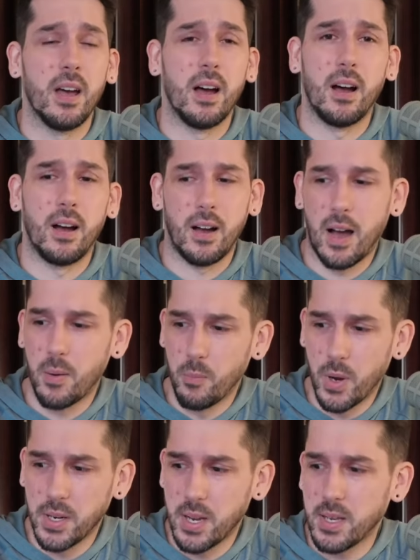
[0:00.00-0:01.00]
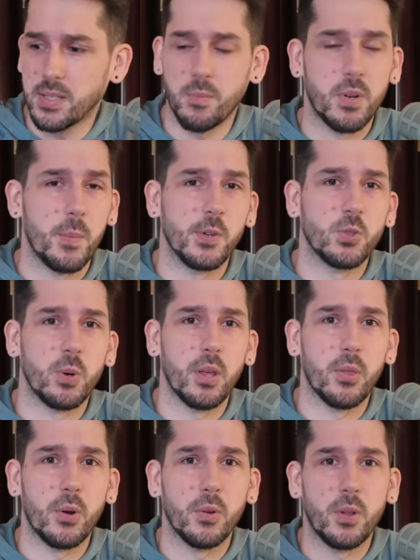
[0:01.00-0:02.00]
on Monday, September 23rd,